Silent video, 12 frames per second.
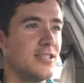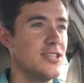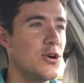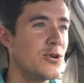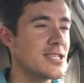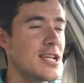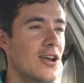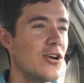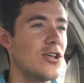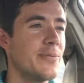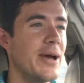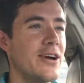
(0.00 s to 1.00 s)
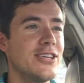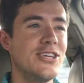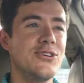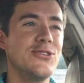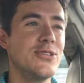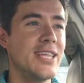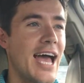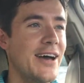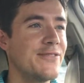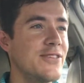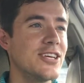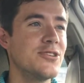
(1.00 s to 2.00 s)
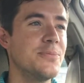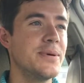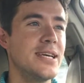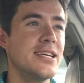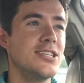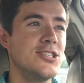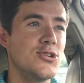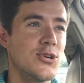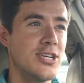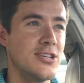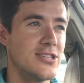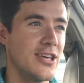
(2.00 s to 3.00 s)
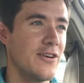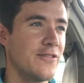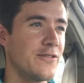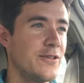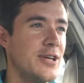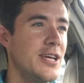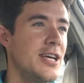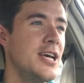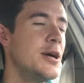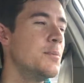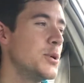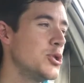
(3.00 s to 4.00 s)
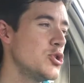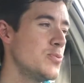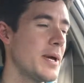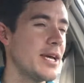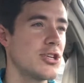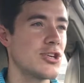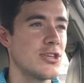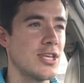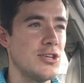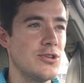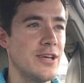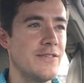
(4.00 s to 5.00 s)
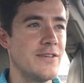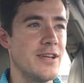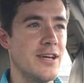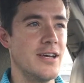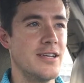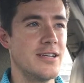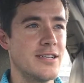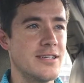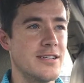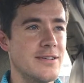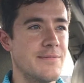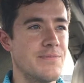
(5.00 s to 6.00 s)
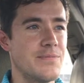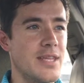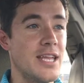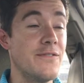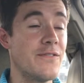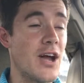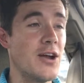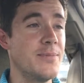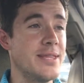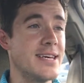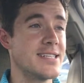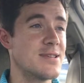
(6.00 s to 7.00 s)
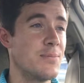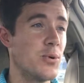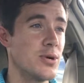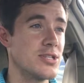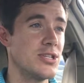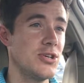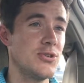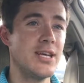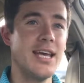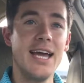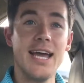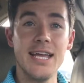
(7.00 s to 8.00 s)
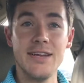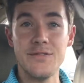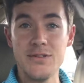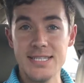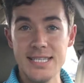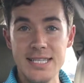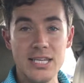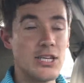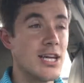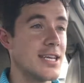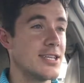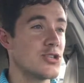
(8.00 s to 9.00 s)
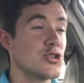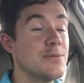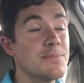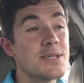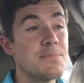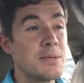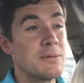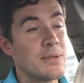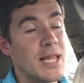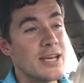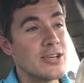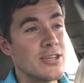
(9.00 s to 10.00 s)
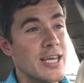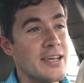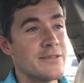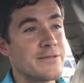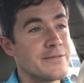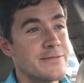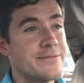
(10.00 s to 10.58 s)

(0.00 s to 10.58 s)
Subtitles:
No, it's not all about you. Laugh a little bit, enjoy yourself, but do make sure that you live in an environment that supports you. And if you see that you got to trim some people out of your life,